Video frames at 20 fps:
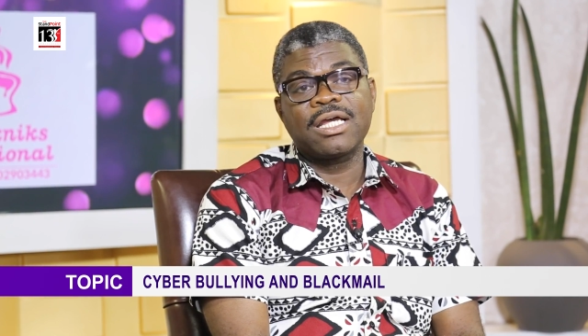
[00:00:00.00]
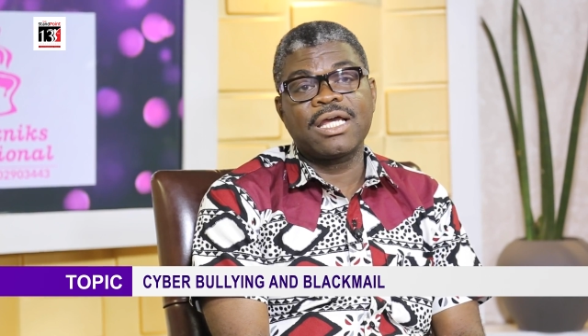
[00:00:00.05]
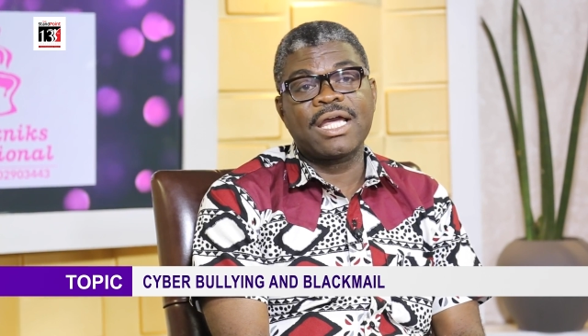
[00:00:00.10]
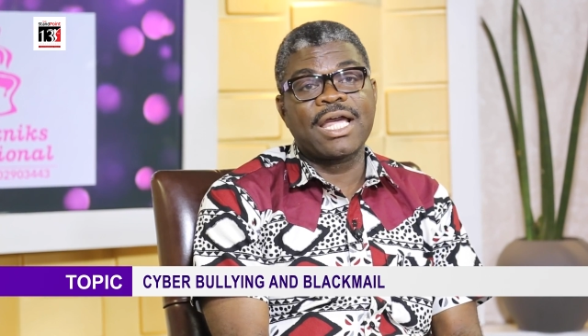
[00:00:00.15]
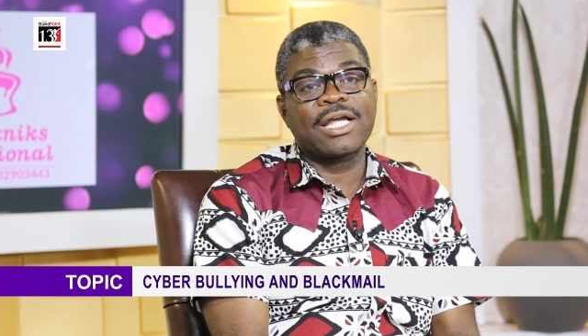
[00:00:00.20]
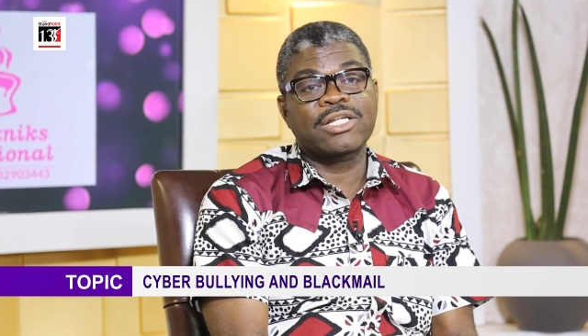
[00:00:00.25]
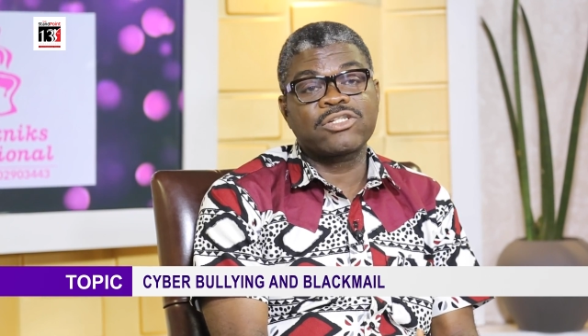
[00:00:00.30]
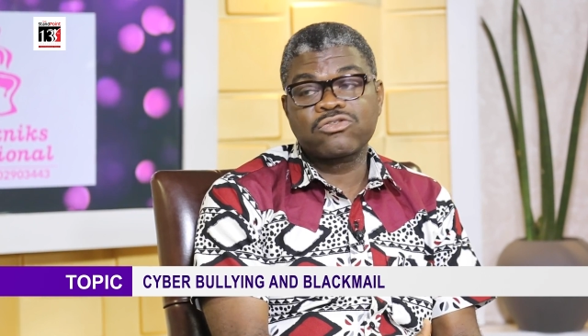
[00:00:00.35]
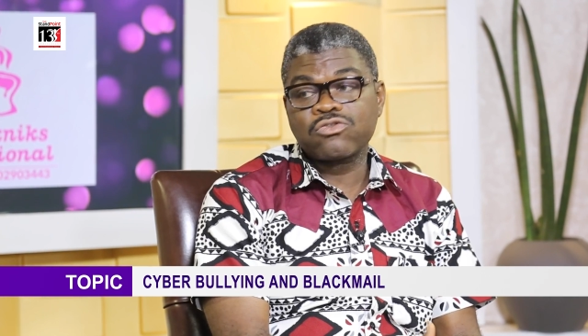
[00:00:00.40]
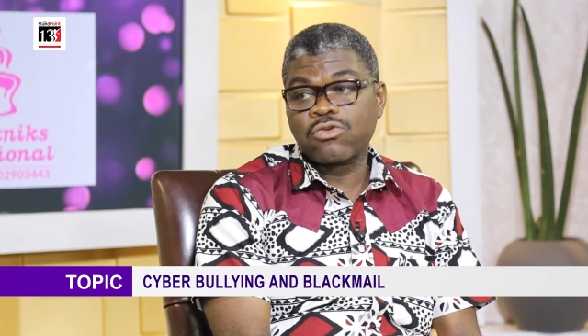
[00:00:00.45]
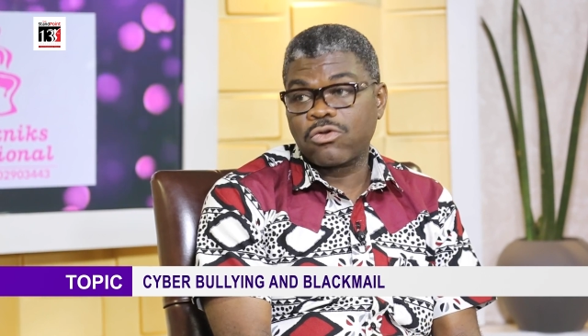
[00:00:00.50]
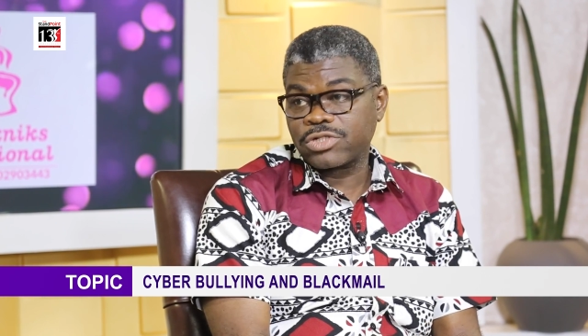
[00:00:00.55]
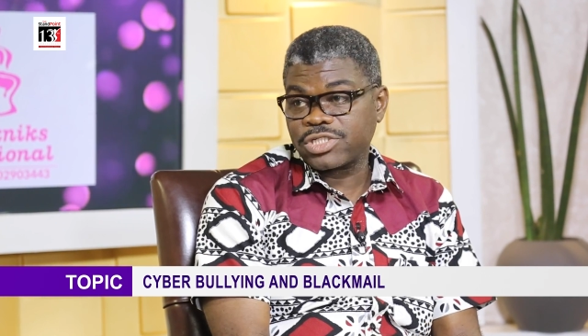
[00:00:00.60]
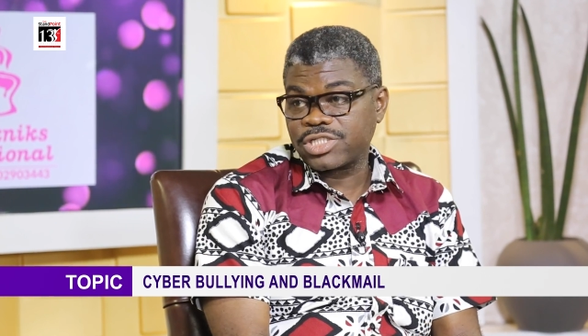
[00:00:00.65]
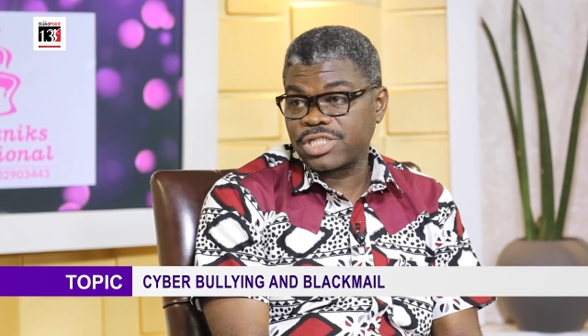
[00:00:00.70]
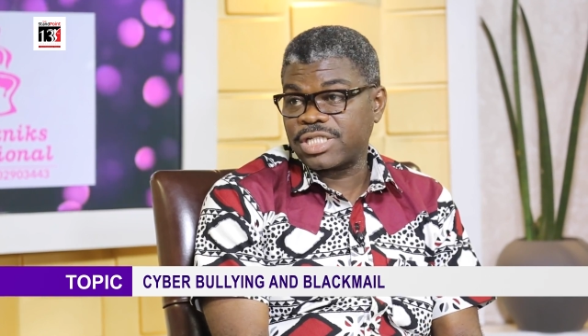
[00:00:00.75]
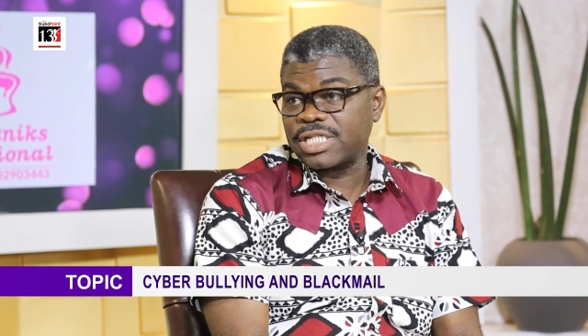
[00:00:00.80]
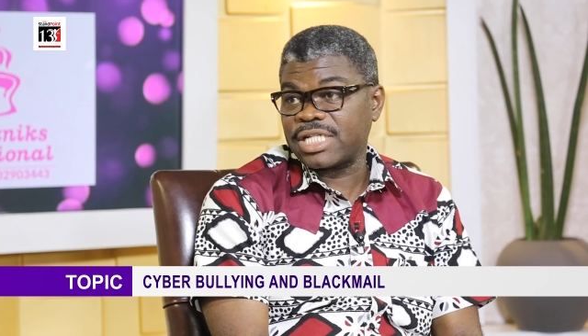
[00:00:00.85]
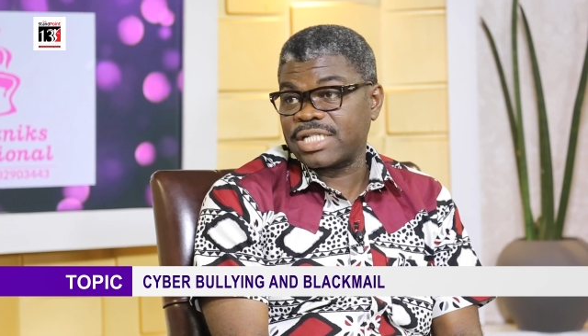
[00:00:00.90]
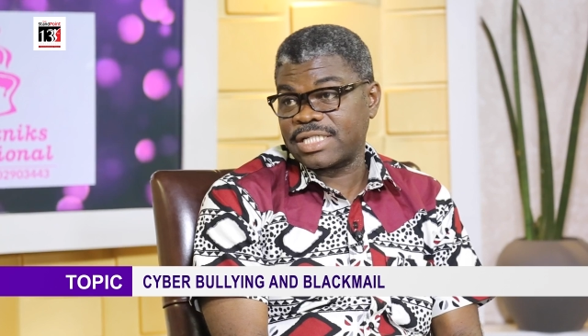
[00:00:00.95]

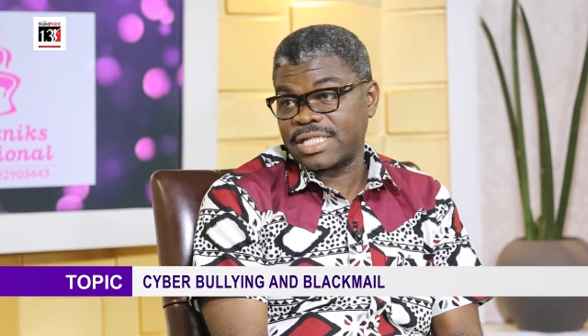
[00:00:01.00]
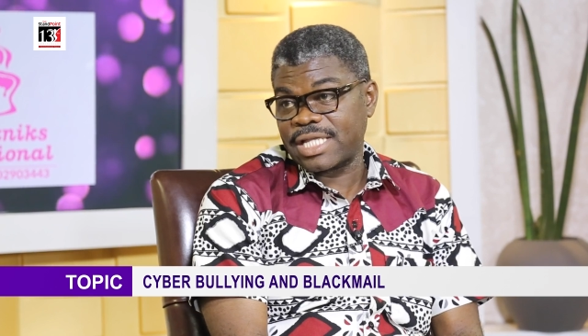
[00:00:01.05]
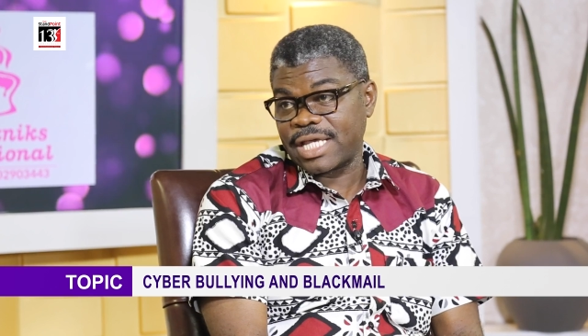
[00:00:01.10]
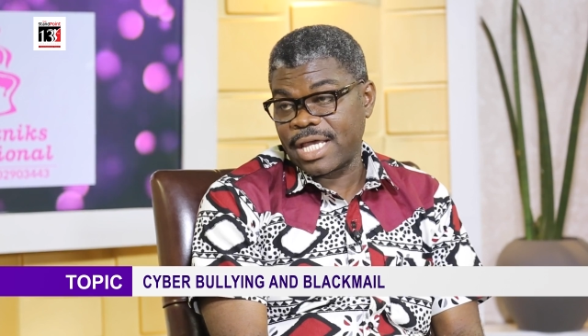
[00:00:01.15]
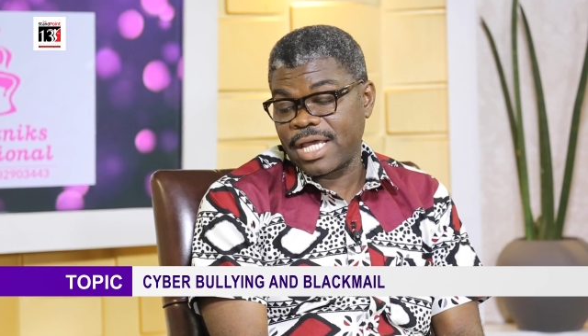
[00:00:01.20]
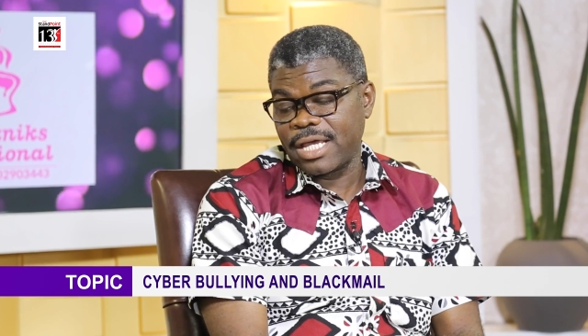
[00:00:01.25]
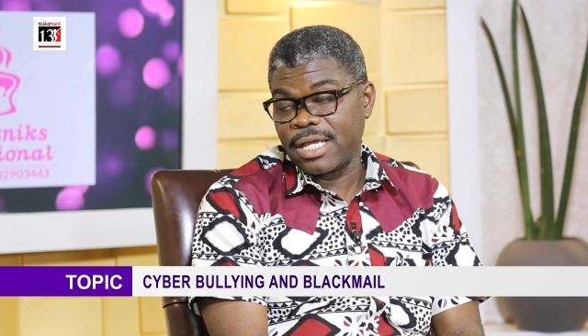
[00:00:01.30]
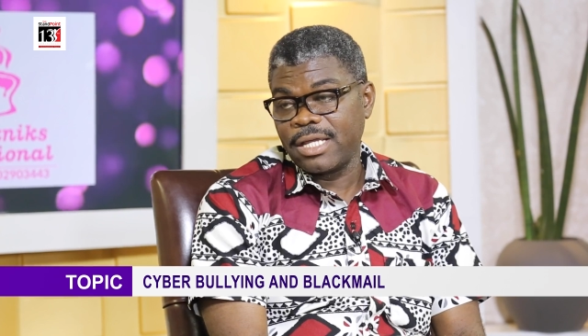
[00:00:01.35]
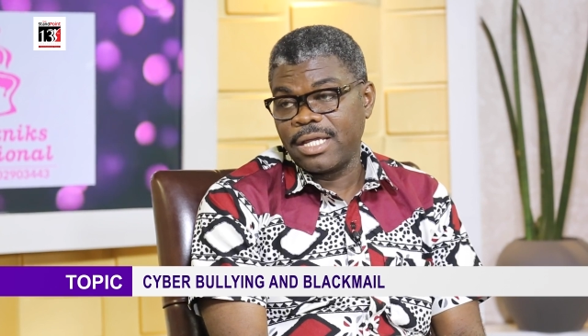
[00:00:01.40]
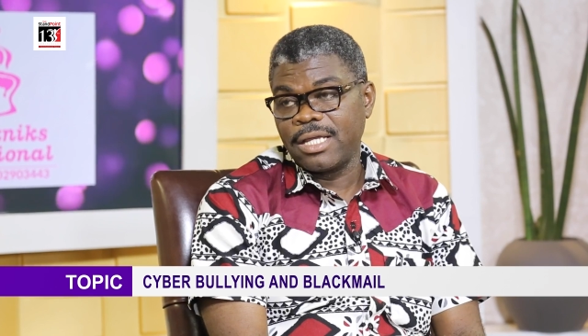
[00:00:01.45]
extortion is there,